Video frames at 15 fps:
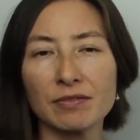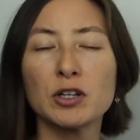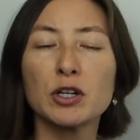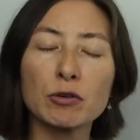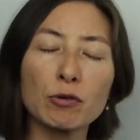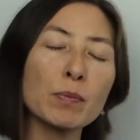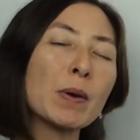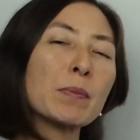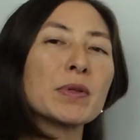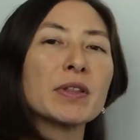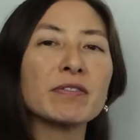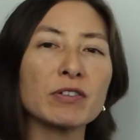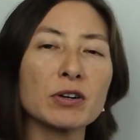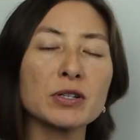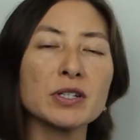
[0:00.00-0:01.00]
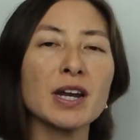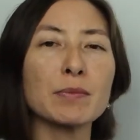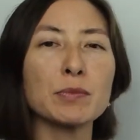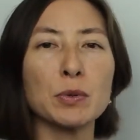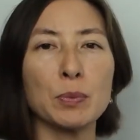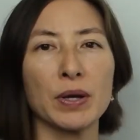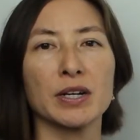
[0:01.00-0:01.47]
If you can remember the first
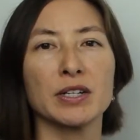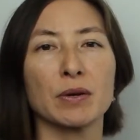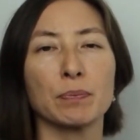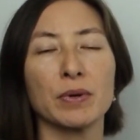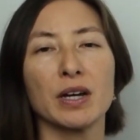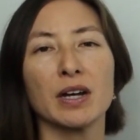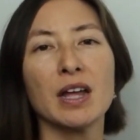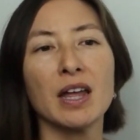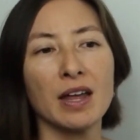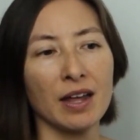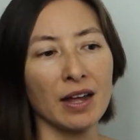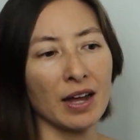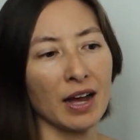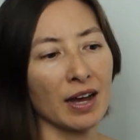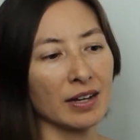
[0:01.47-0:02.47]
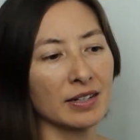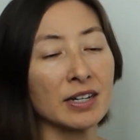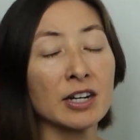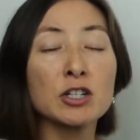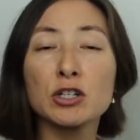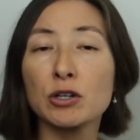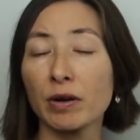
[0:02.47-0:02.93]
time you picked up a
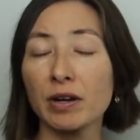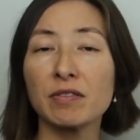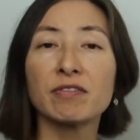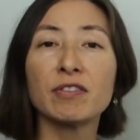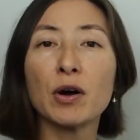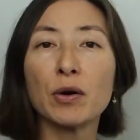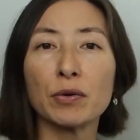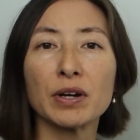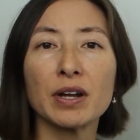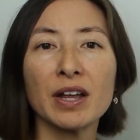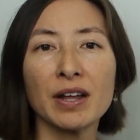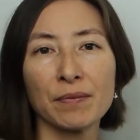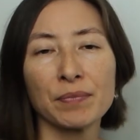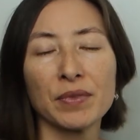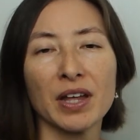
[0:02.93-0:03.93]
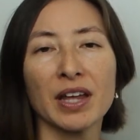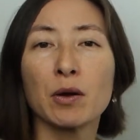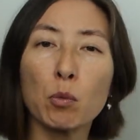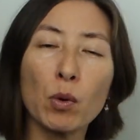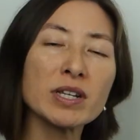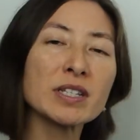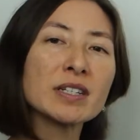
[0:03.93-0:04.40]
touchscreen phone and
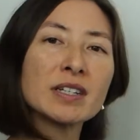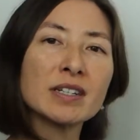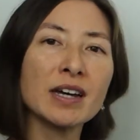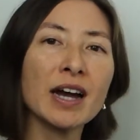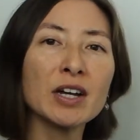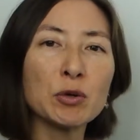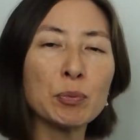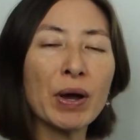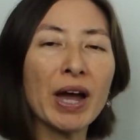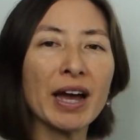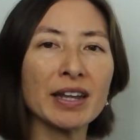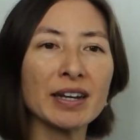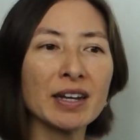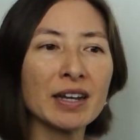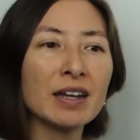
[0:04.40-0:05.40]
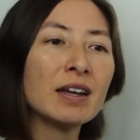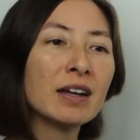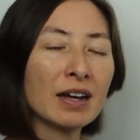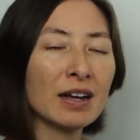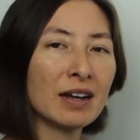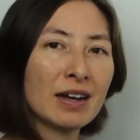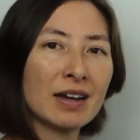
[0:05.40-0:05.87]
it wasn't a dial pad,
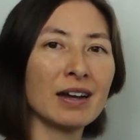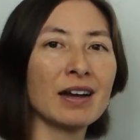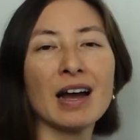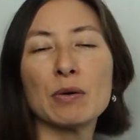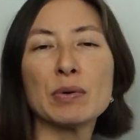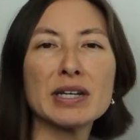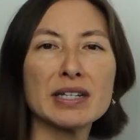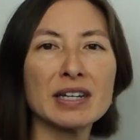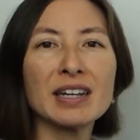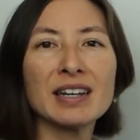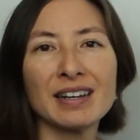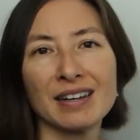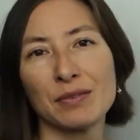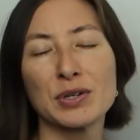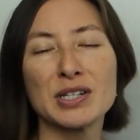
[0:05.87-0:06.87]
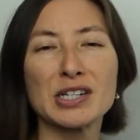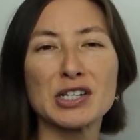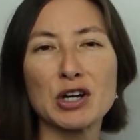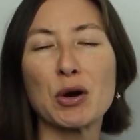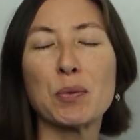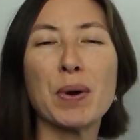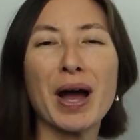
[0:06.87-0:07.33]
how easy was it
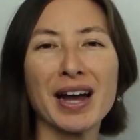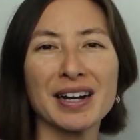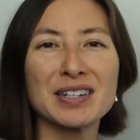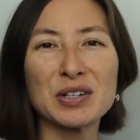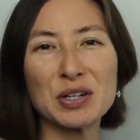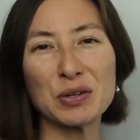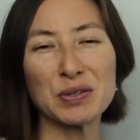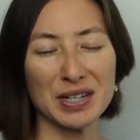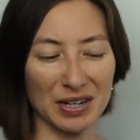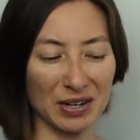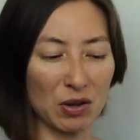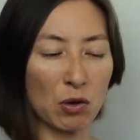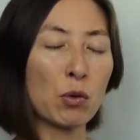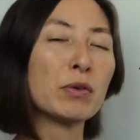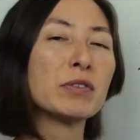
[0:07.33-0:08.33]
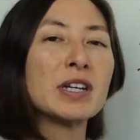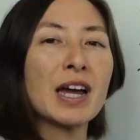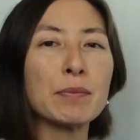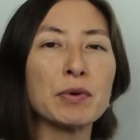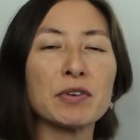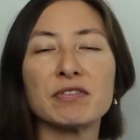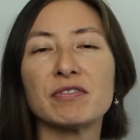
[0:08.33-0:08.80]
to go back to using an old
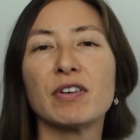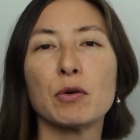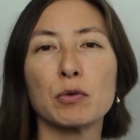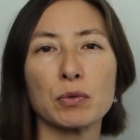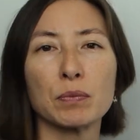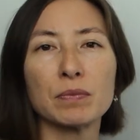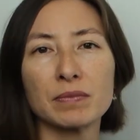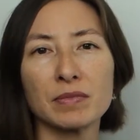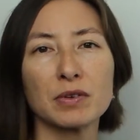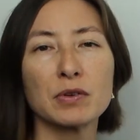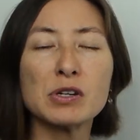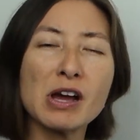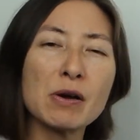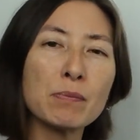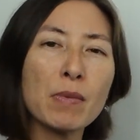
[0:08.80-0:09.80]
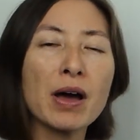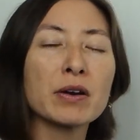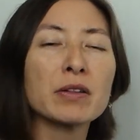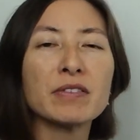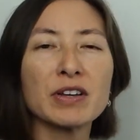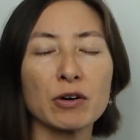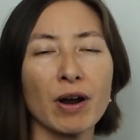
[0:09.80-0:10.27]
type of phone, a
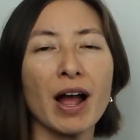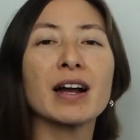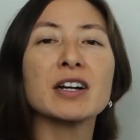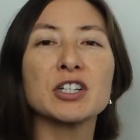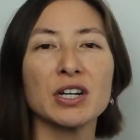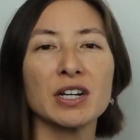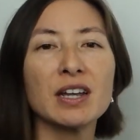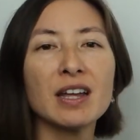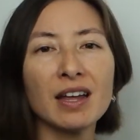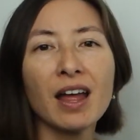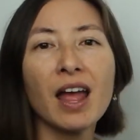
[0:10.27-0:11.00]
model of interaction?